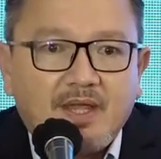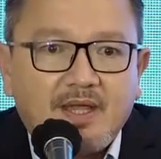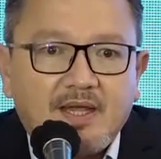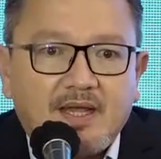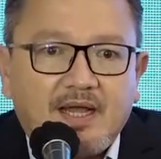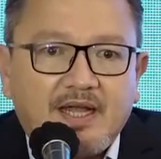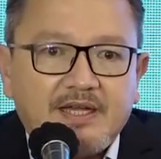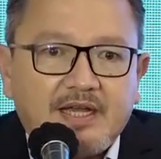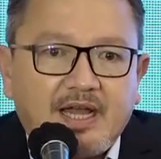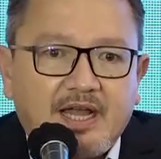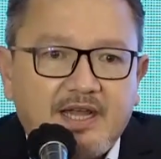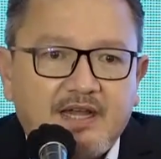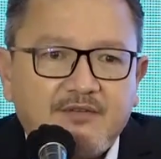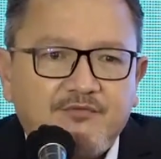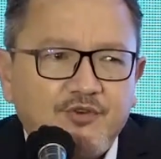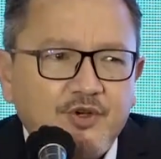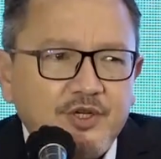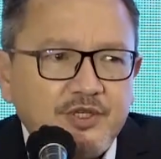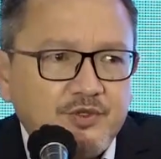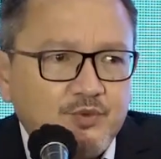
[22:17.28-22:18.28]
I
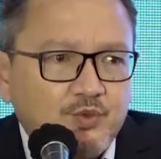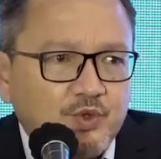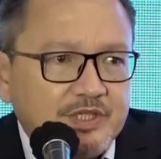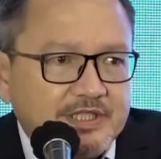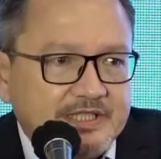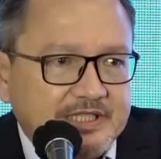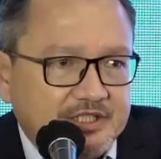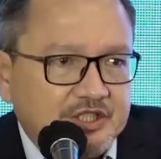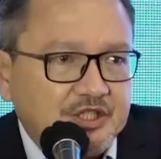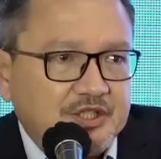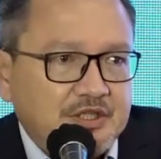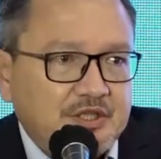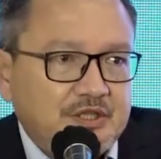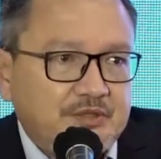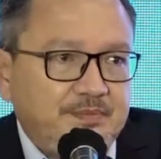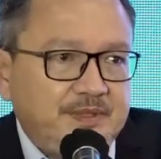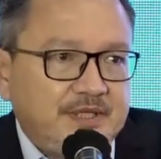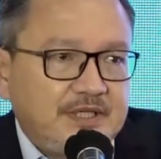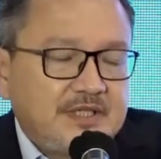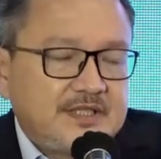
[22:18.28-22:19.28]
avoid the word digital
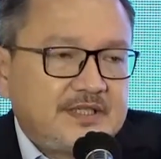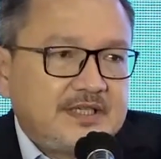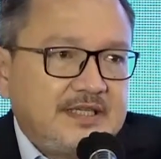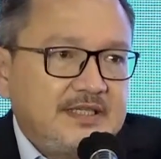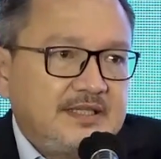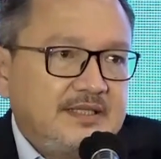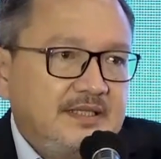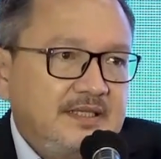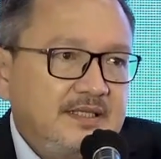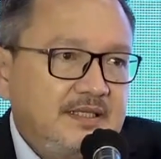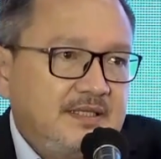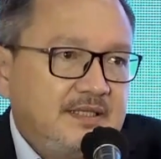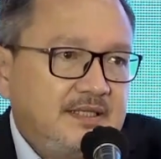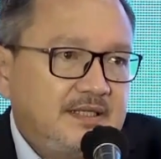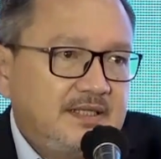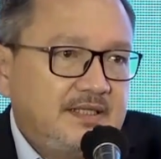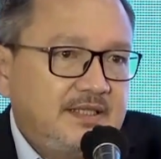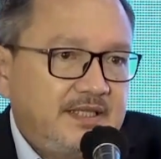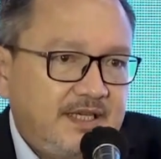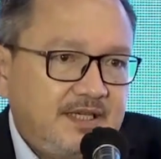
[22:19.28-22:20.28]
because I think,
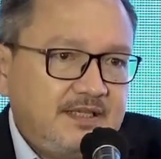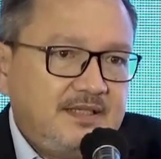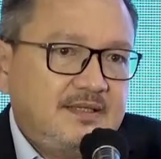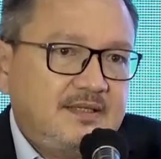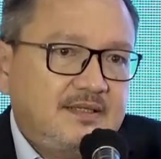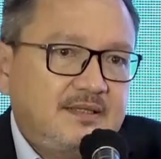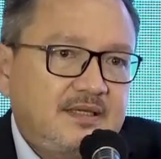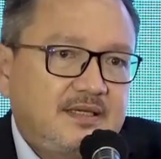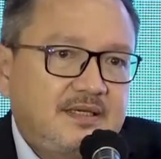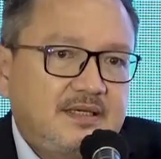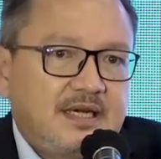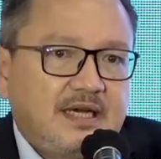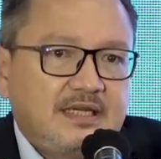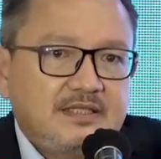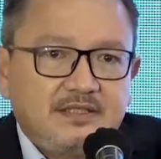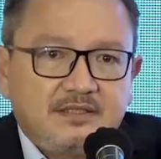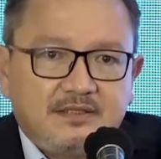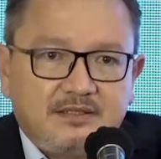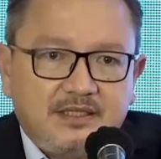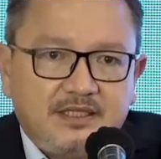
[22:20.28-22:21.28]
yes,
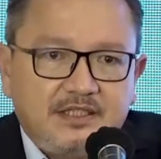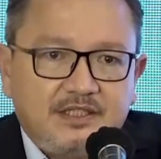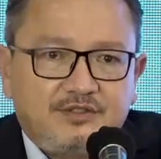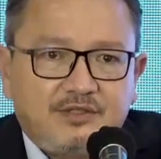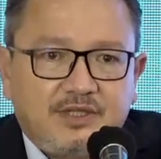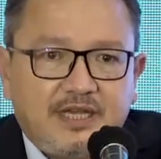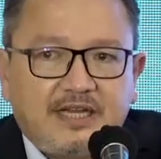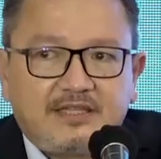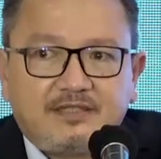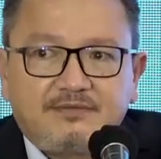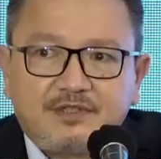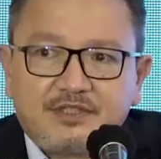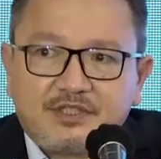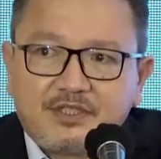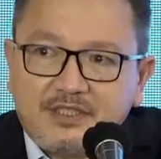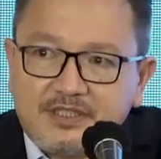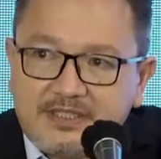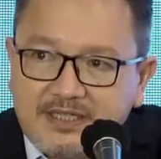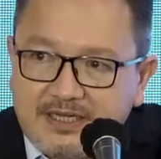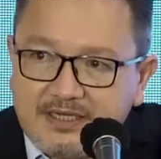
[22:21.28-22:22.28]
artificial
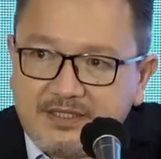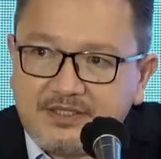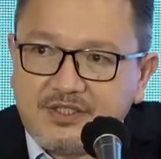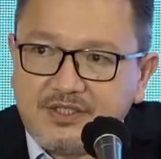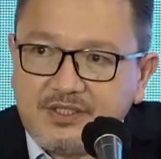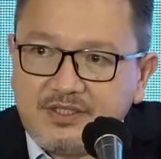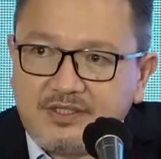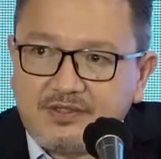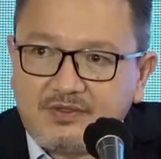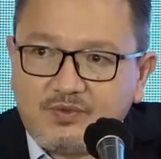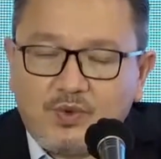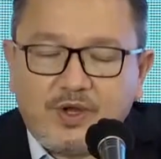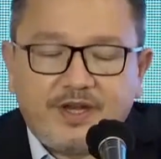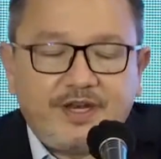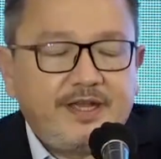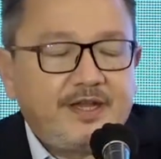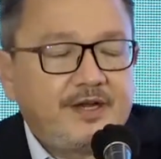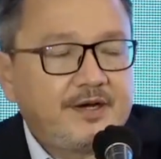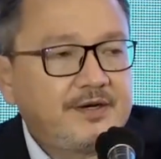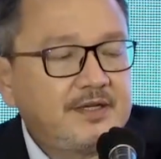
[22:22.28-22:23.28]
intelligence is one
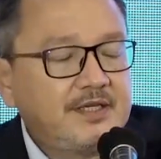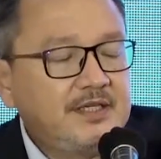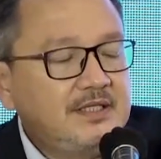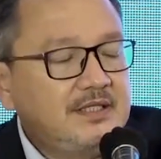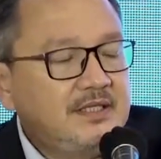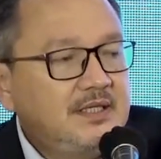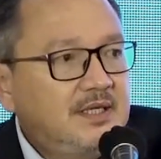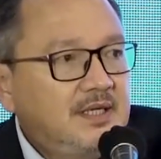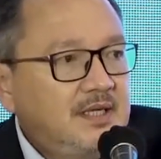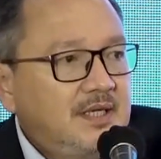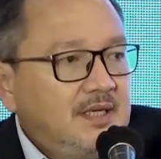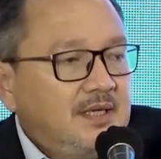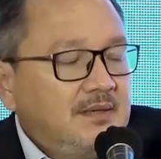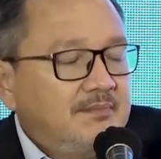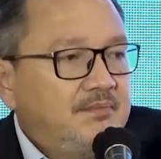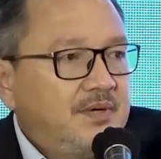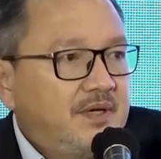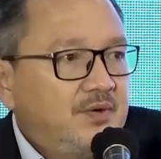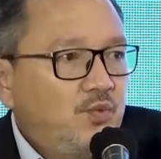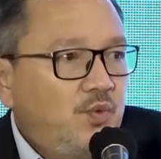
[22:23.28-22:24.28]
area,
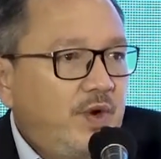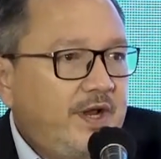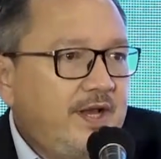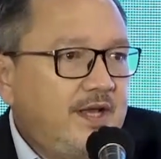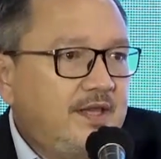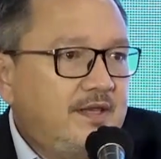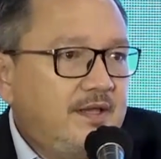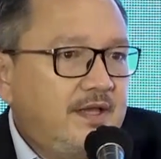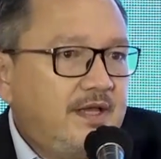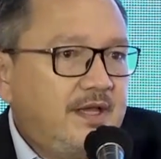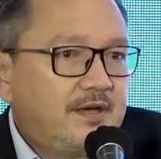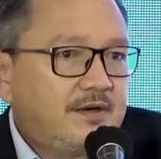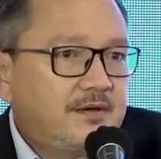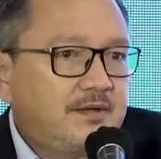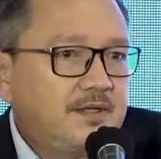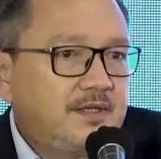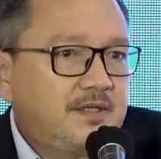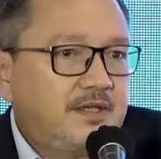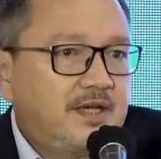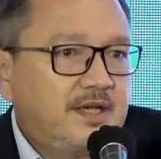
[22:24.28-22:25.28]
but one other
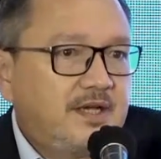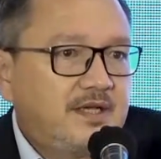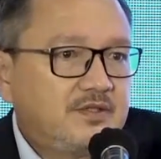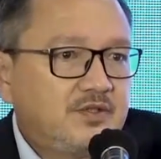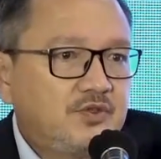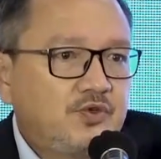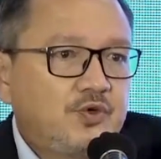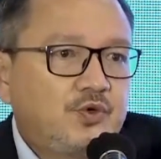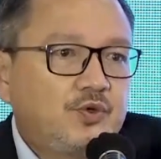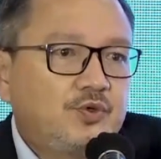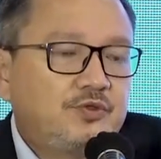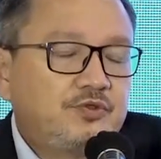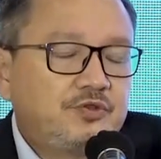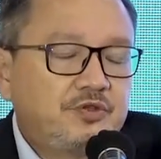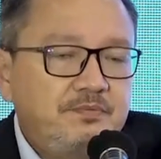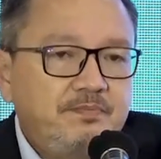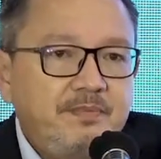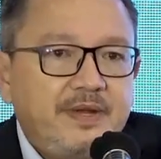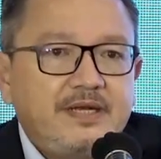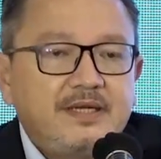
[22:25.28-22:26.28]
area that has grown
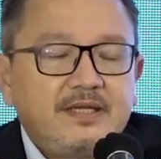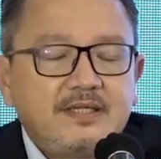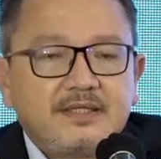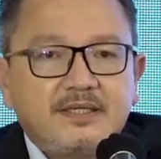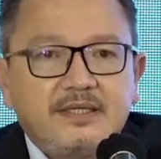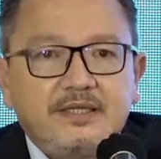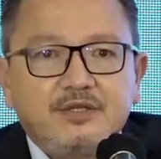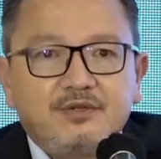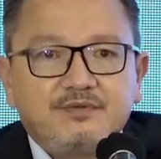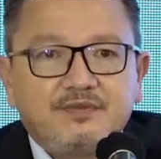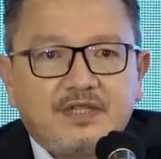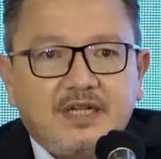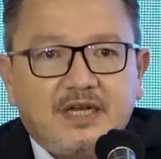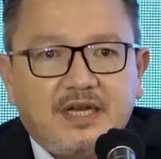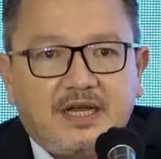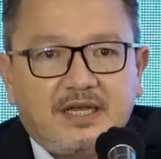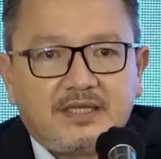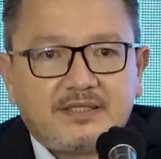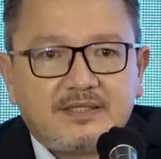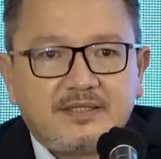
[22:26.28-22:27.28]
tremendously over the
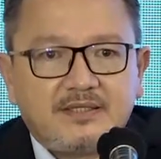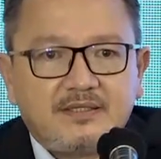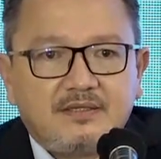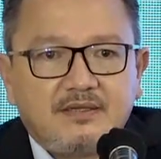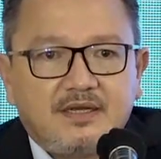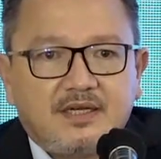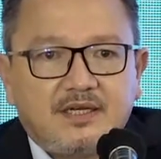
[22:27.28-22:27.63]
last